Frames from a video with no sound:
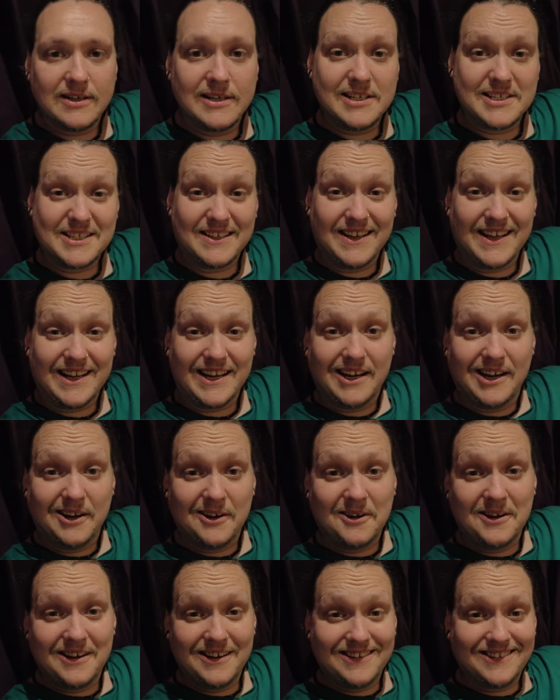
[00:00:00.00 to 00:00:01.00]
So there you
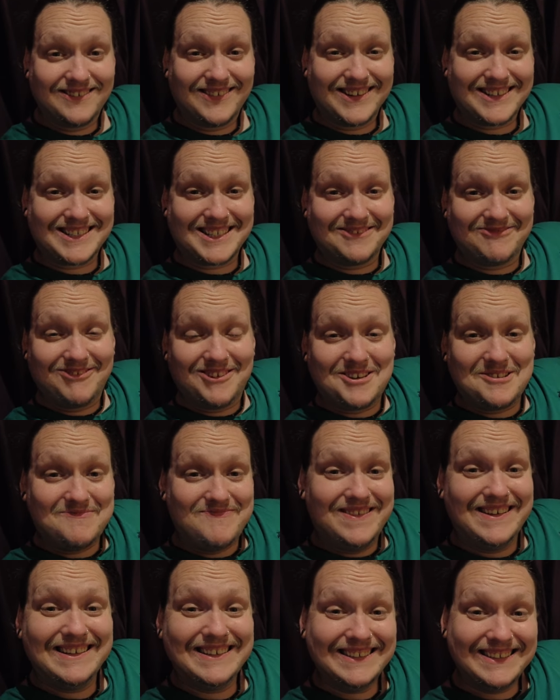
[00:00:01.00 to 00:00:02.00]
go, that's the
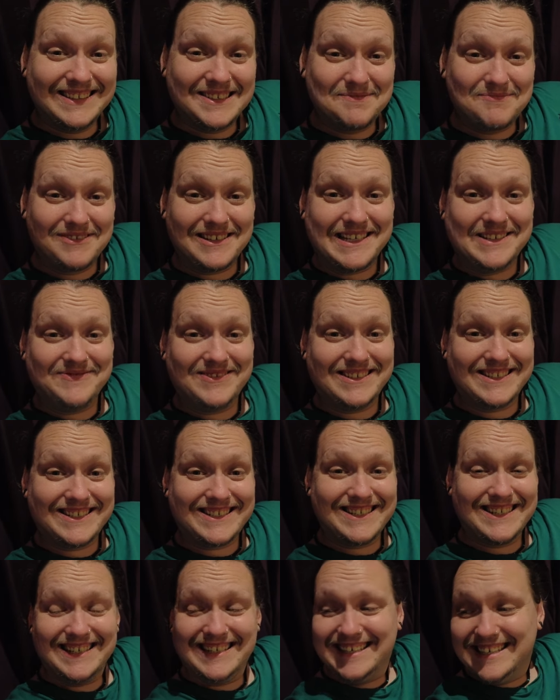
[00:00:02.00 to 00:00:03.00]
room pretty much.